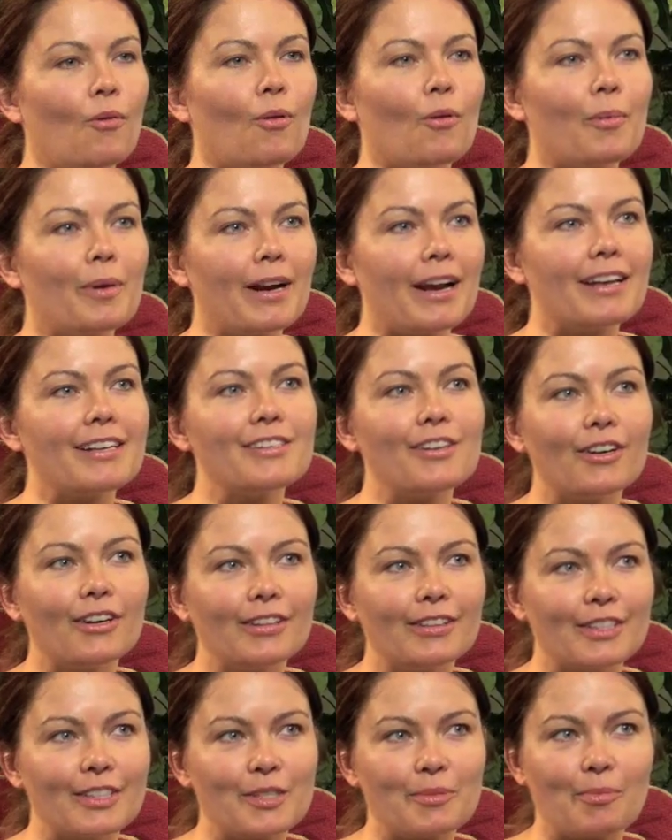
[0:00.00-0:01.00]
Well, when I
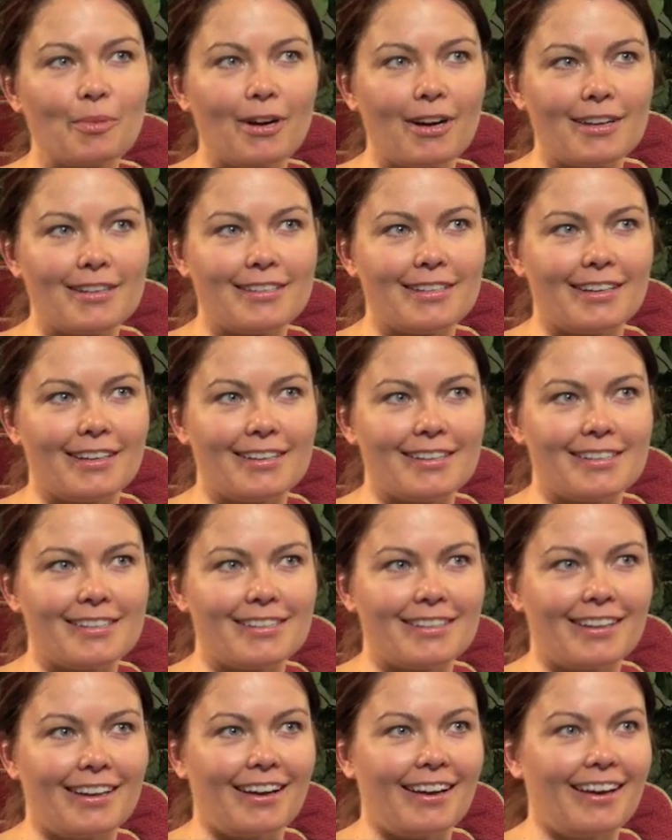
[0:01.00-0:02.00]
started this
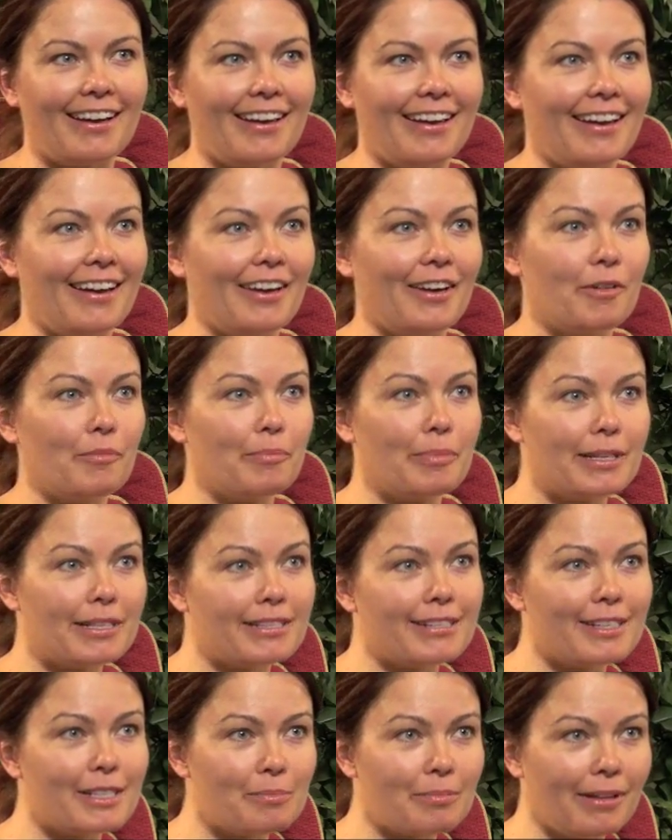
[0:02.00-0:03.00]
process, I had a
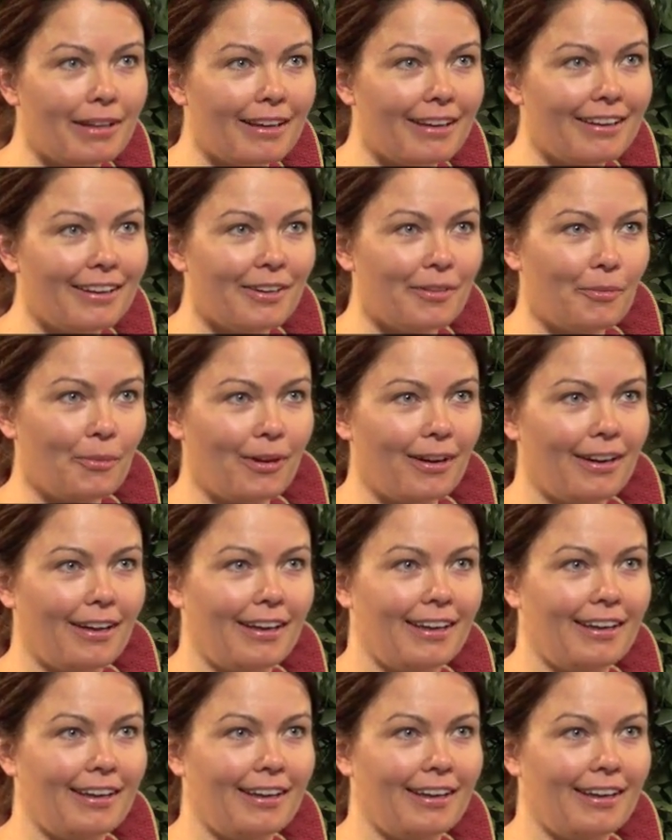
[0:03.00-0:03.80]
business plan in one